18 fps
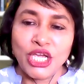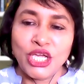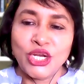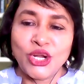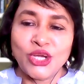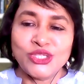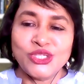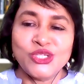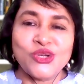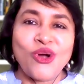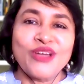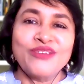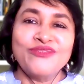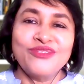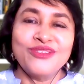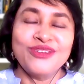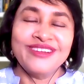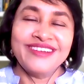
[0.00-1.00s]
in a
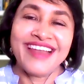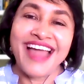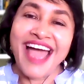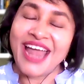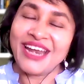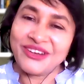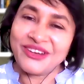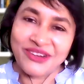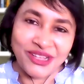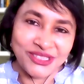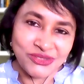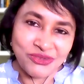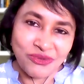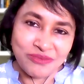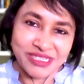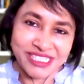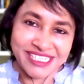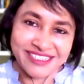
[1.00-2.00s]
joyful and
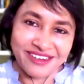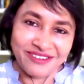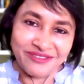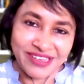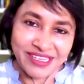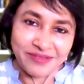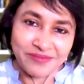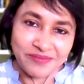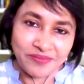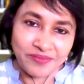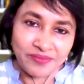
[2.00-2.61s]
transformational way.